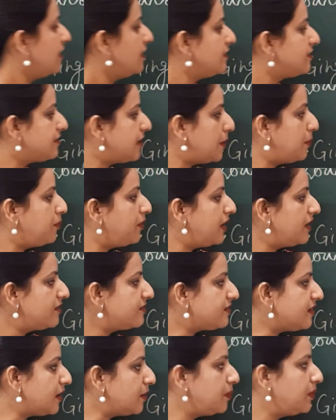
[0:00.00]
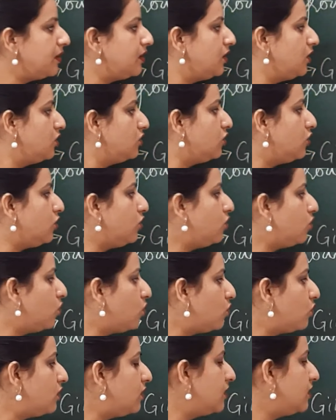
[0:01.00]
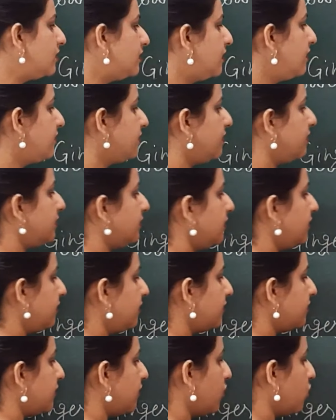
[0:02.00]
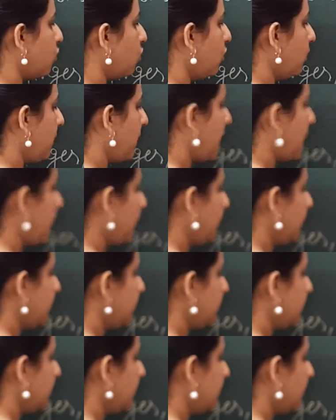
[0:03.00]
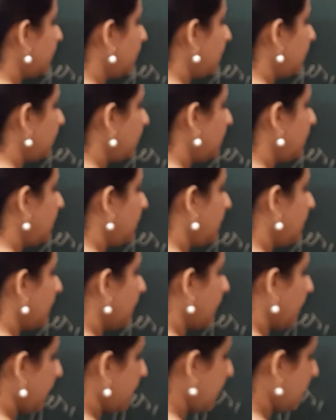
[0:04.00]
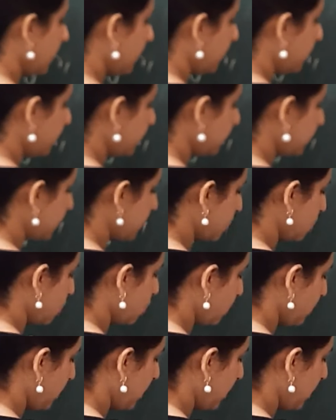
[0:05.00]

step by step, the node, this is the node part. Again here it is the node